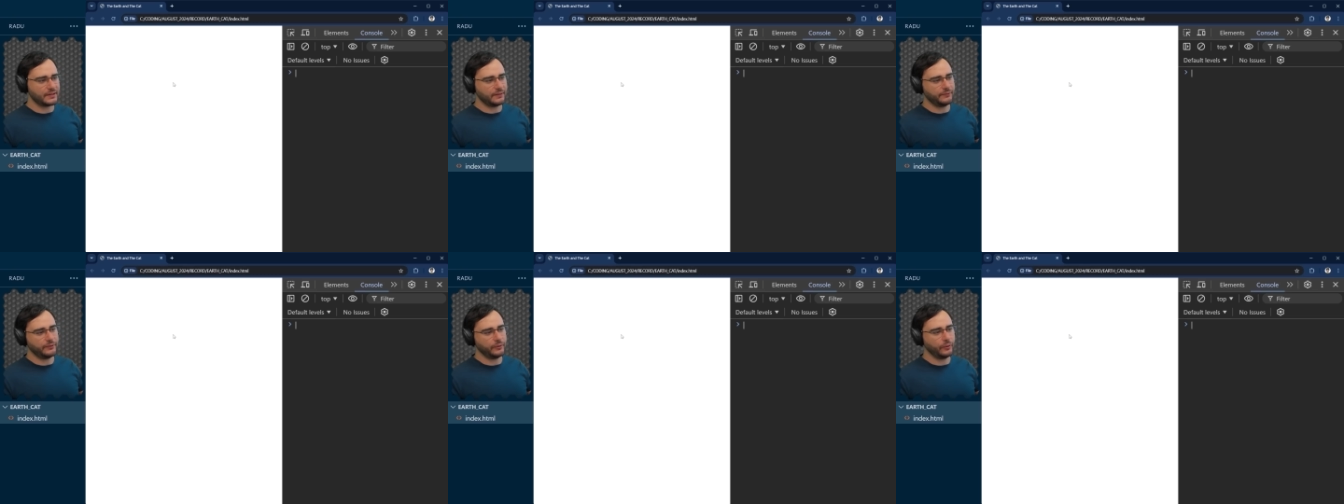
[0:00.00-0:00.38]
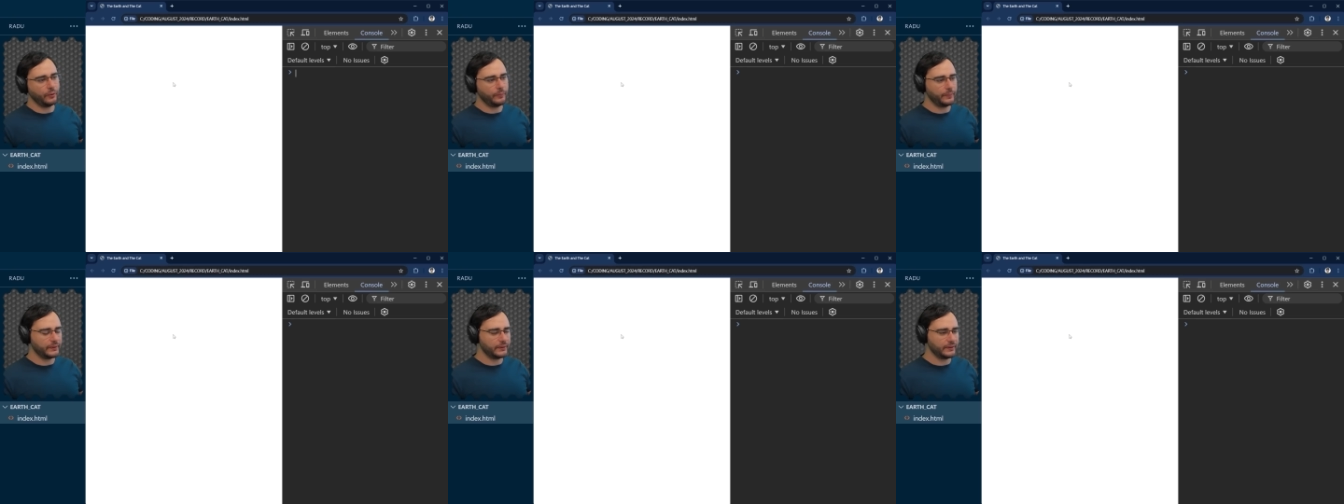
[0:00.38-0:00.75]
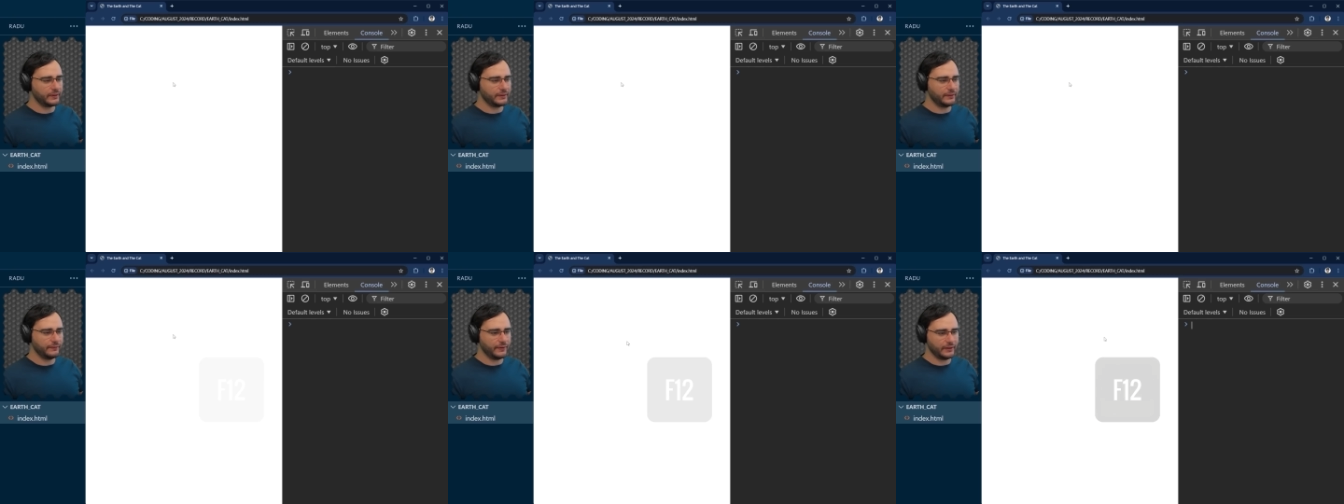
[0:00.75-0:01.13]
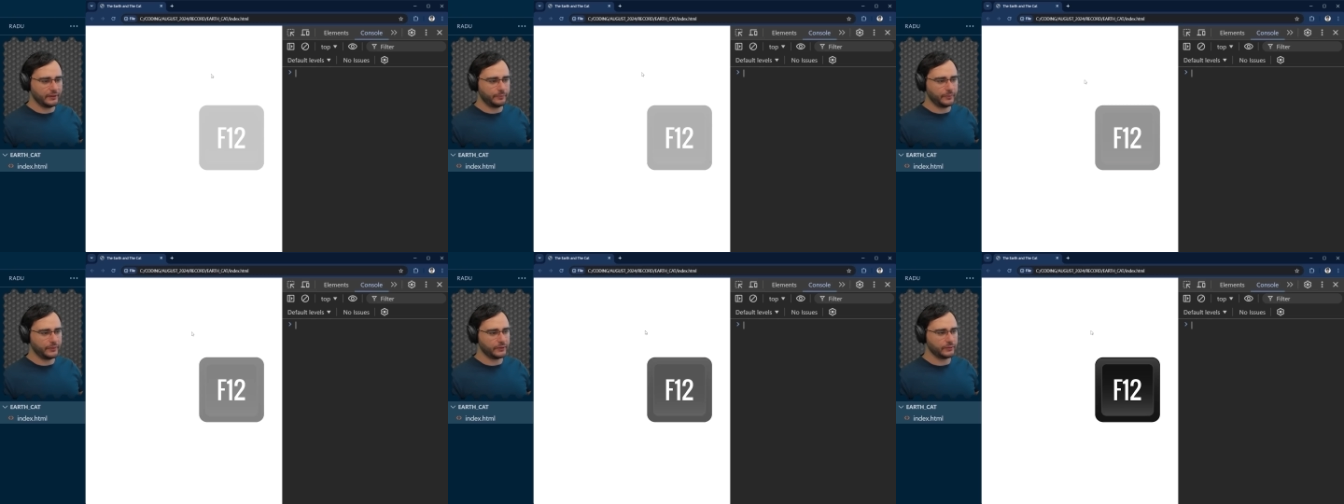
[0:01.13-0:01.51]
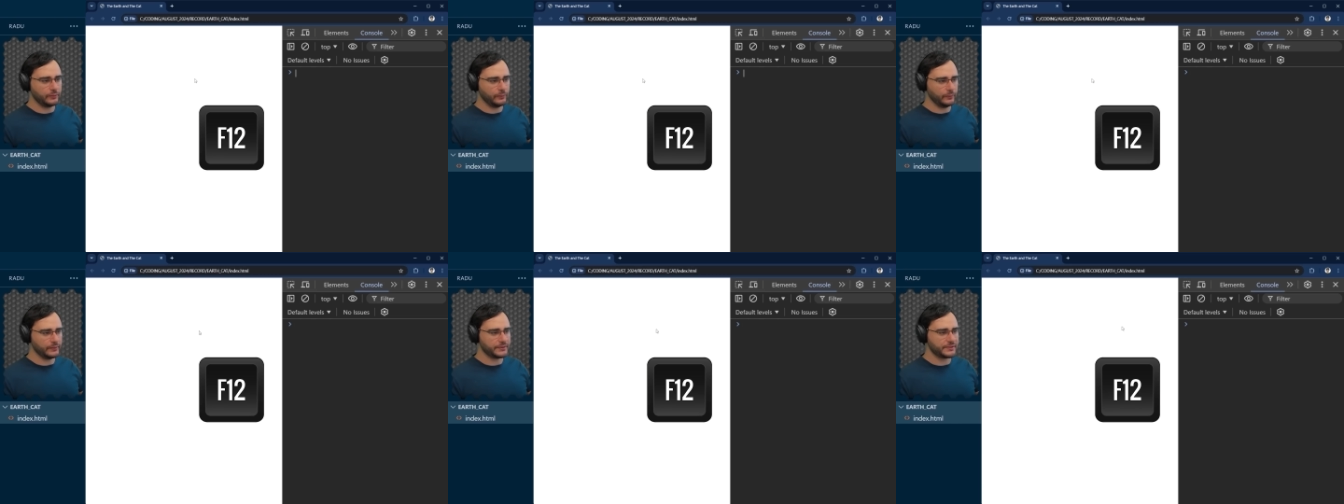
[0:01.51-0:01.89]
if you open the developer
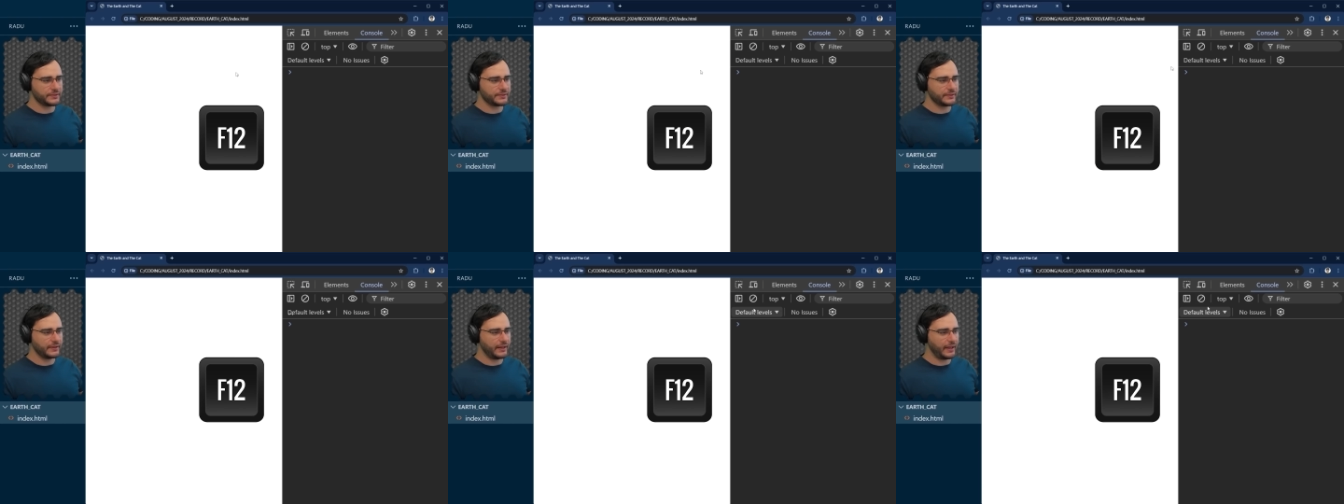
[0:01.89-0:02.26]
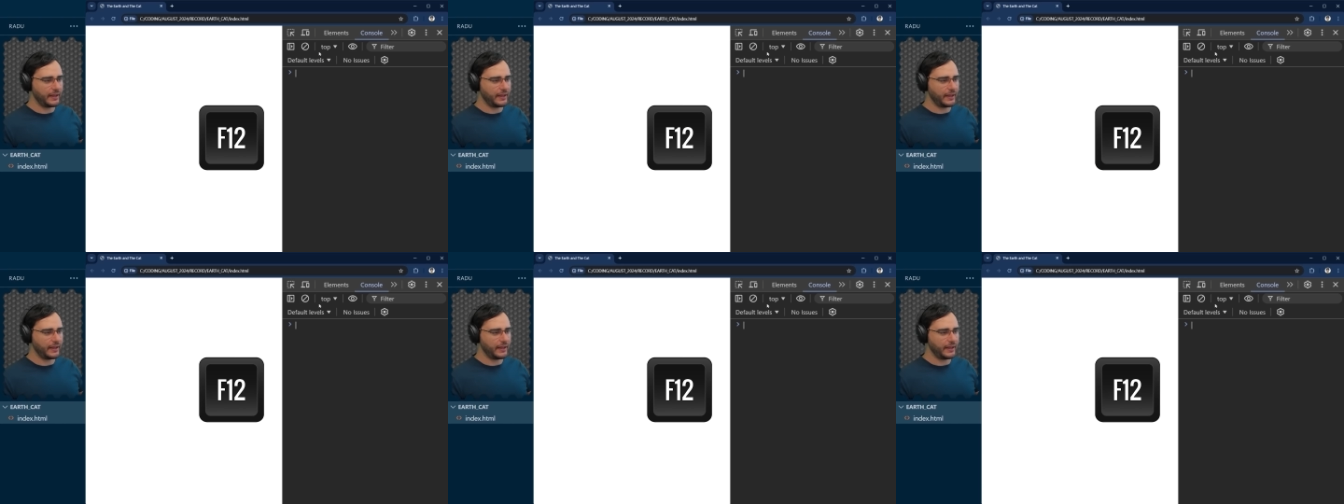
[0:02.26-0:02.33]
tools.